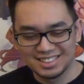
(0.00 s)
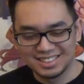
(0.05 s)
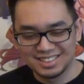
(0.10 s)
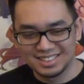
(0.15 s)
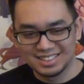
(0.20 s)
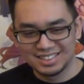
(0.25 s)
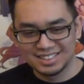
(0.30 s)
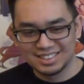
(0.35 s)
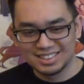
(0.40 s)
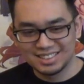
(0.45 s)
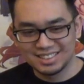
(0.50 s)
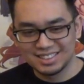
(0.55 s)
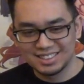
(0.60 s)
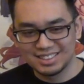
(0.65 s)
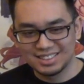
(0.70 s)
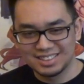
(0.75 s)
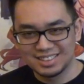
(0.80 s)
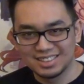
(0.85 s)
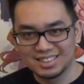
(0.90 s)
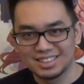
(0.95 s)

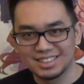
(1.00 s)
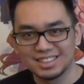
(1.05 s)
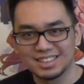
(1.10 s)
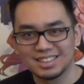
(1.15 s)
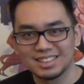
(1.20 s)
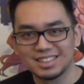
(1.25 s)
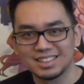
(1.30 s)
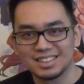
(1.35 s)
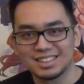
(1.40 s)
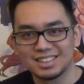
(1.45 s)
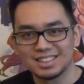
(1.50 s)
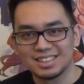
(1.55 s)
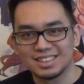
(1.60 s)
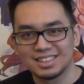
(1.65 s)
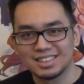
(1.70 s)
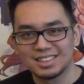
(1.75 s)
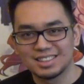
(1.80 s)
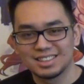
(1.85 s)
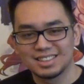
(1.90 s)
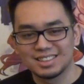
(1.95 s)

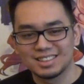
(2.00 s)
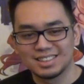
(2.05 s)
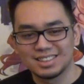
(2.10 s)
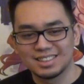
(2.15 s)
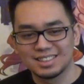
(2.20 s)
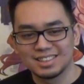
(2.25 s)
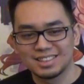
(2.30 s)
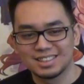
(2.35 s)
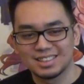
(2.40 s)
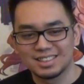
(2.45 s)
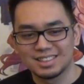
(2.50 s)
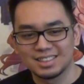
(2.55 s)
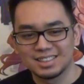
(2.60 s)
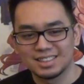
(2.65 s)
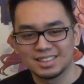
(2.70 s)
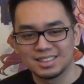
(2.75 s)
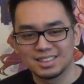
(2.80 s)
No words are spoken by the person on screen.